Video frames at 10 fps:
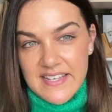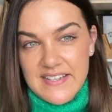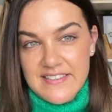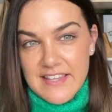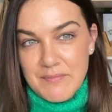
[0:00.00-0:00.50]

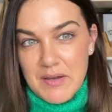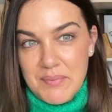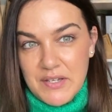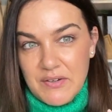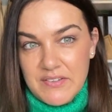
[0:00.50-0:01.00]
in summer
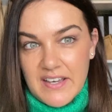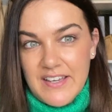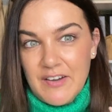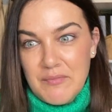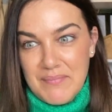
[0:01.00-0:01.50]
because I
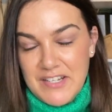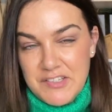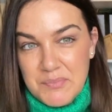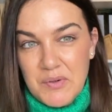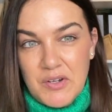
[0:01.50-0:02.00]
go
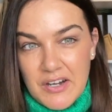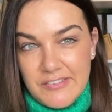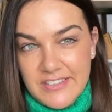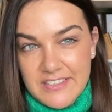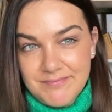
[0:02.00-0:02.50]
much more
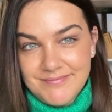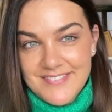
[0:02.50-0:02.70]
golden.